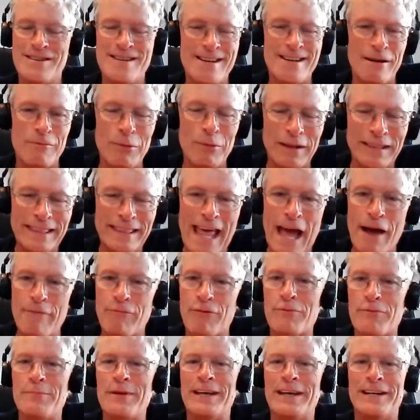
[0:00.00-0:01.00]
Will
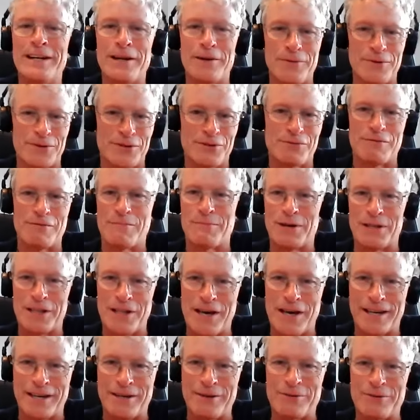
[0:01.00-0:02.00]
never be another swimmer
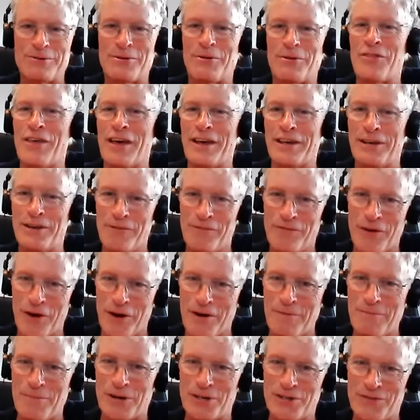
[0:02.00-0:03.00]
like you. So thank you
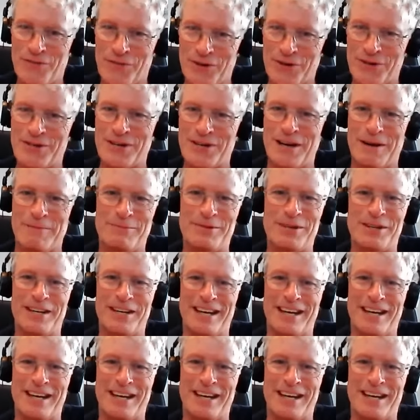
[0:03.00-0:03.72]
very much for your time today.